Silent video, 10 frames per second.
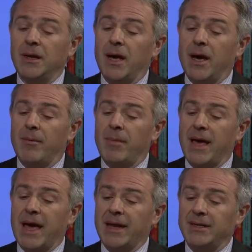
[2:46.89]
Um,
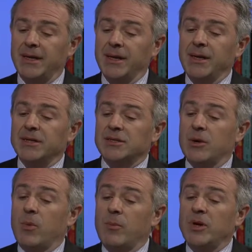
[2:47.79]
and so
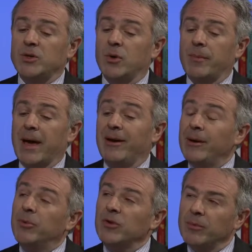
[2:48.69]
when we talk about
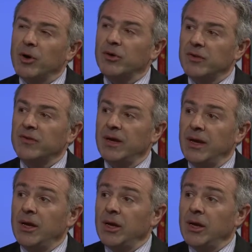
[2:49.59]
liberal democracy,